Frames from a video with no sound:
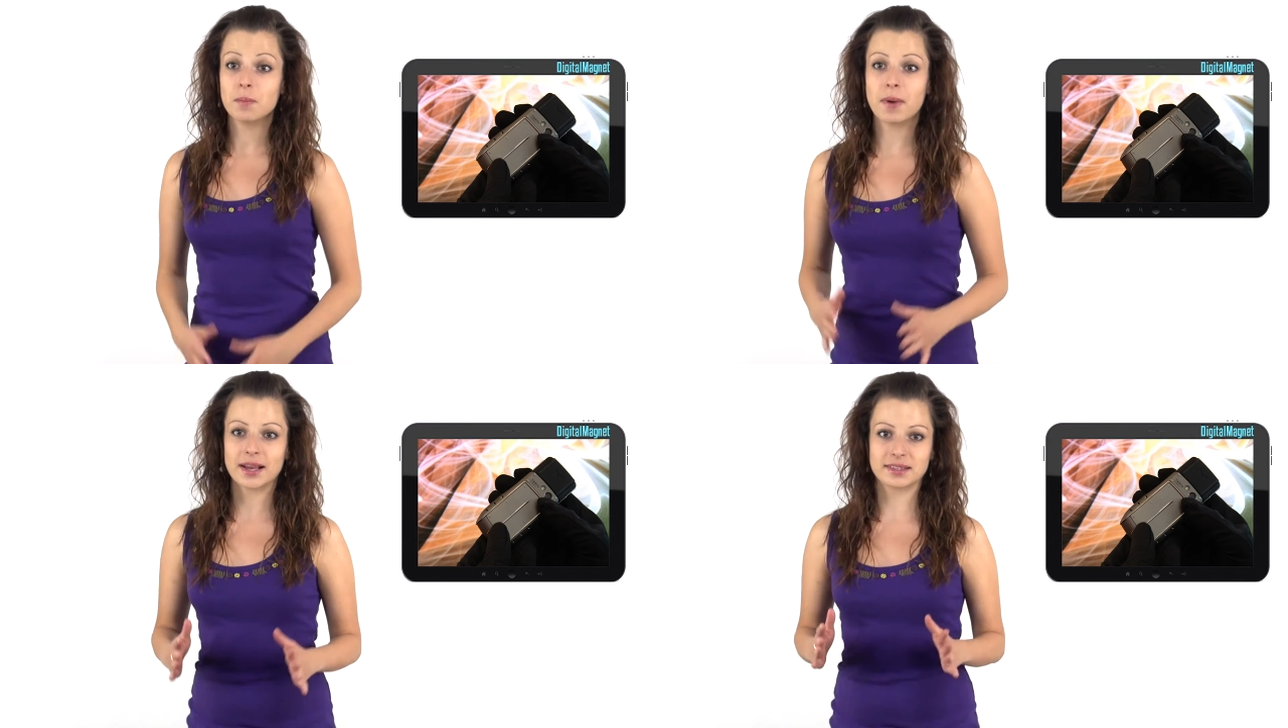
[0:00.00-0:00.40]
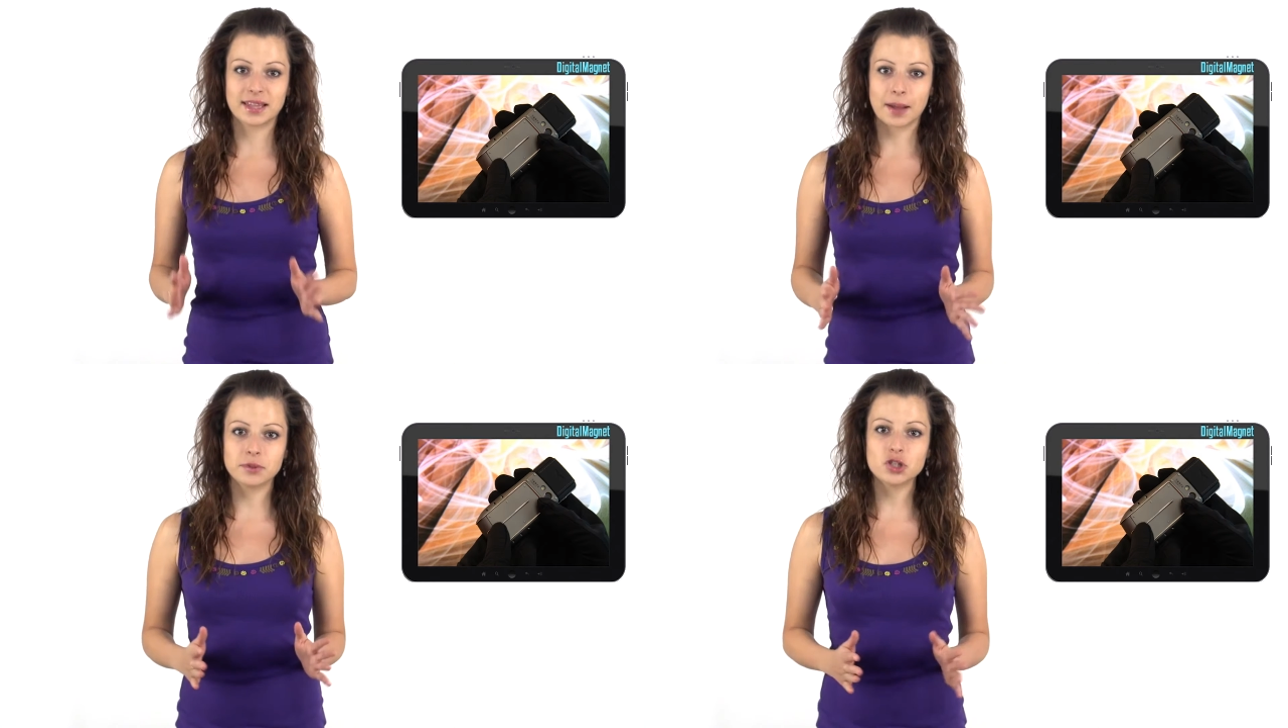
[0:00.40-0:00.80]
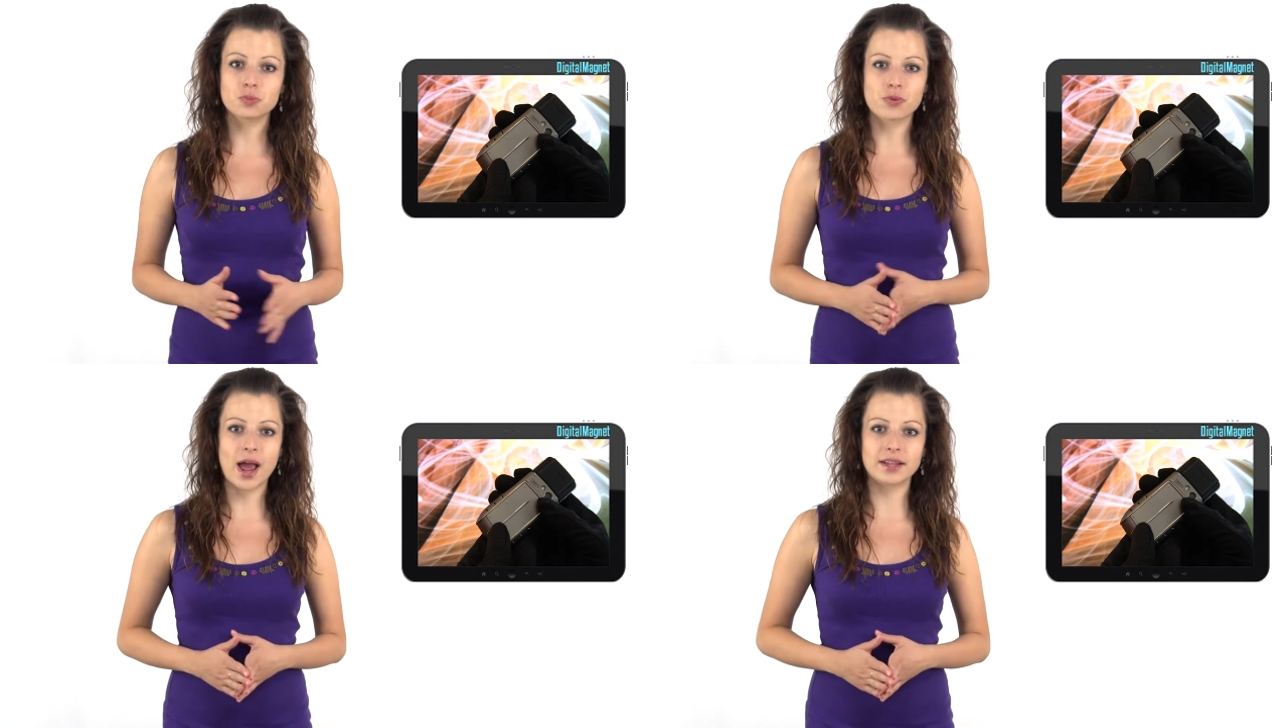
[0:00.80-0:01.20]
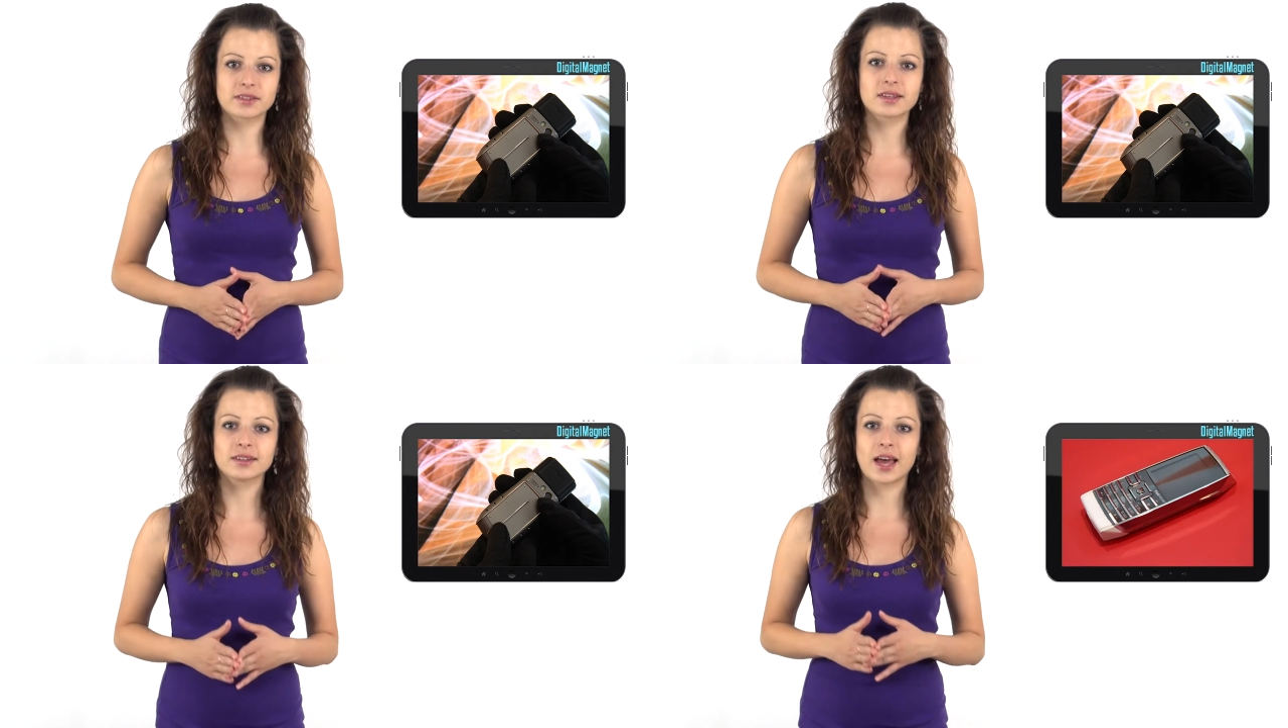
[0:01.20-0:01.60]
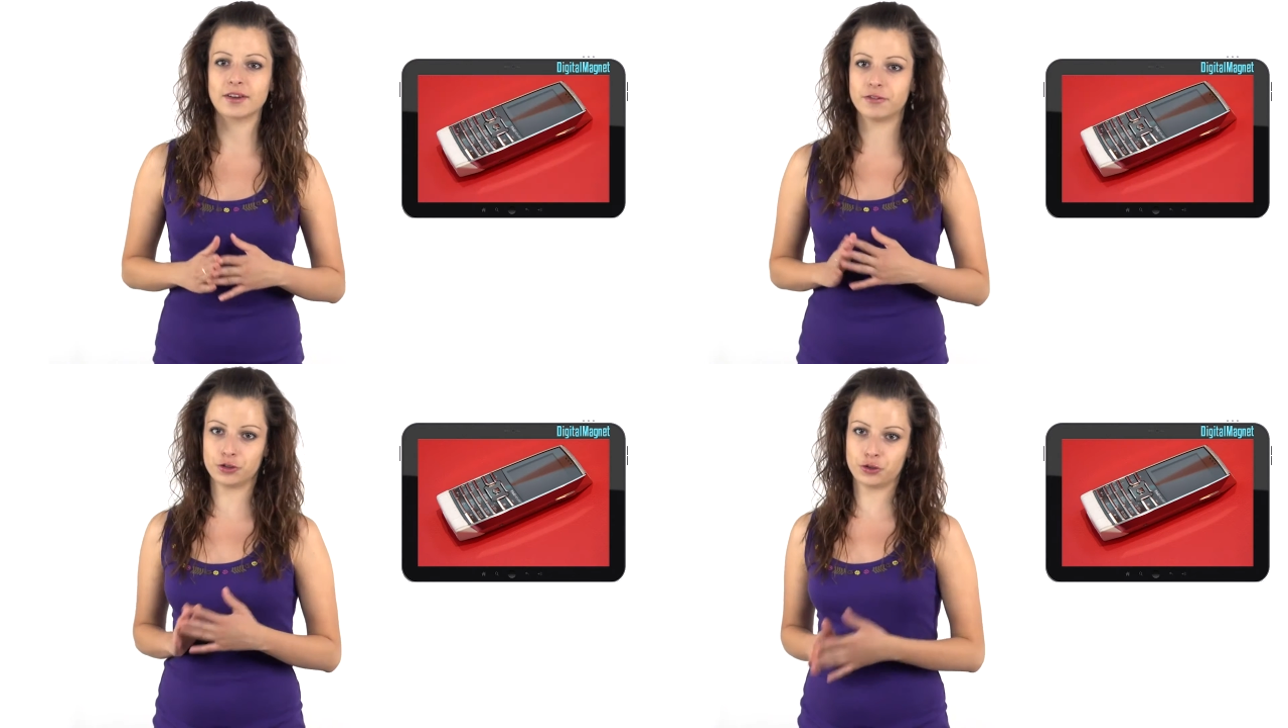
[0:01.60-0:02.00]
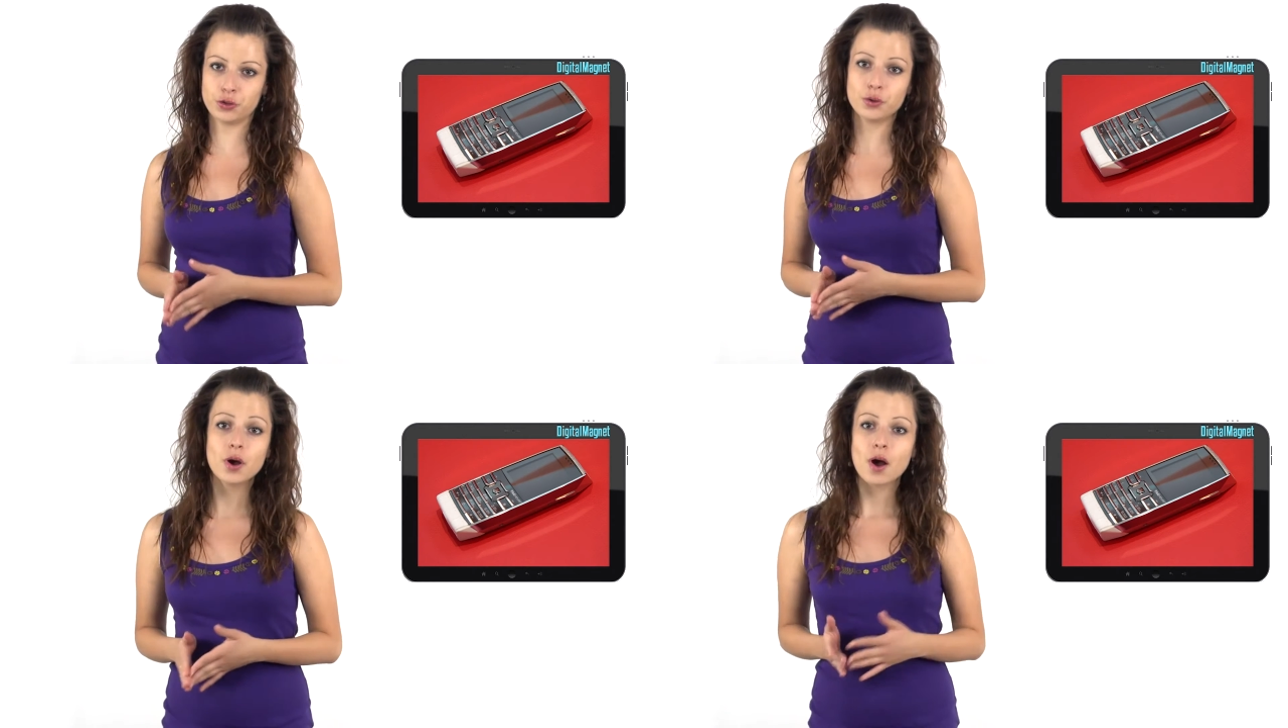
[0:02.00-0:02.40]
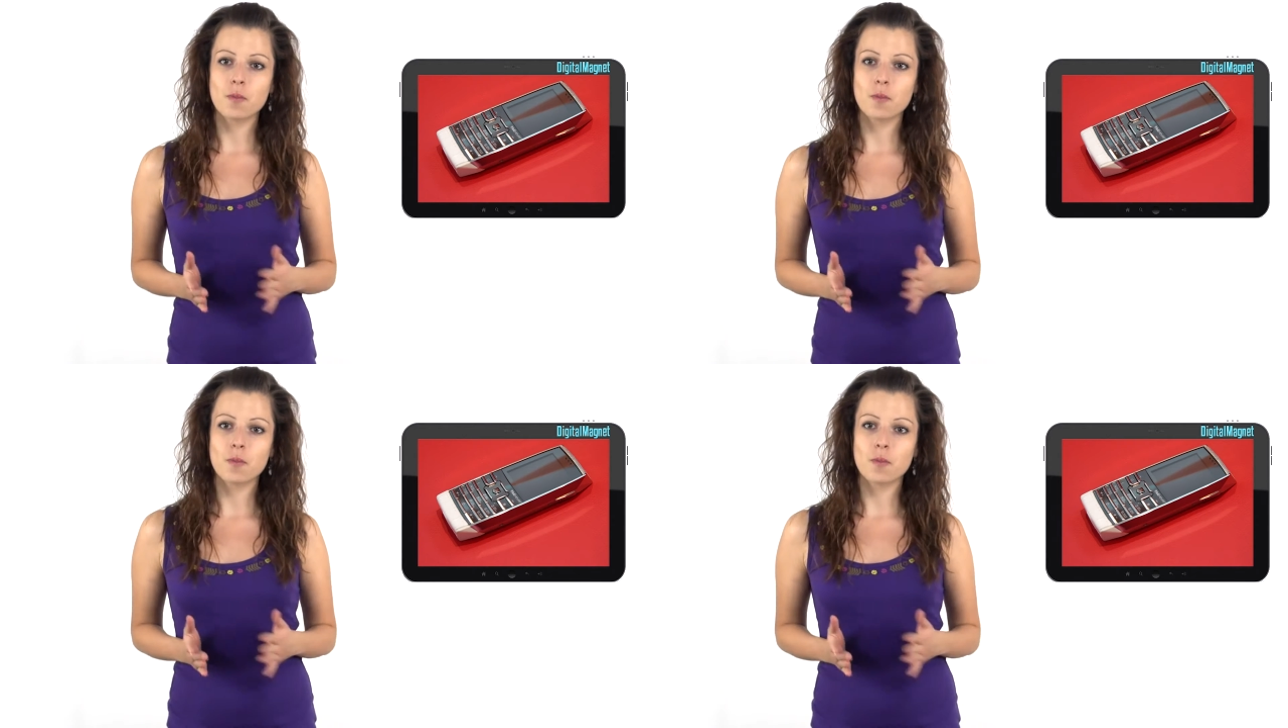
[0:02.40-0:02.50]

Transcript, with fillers: by established brands like Vertu,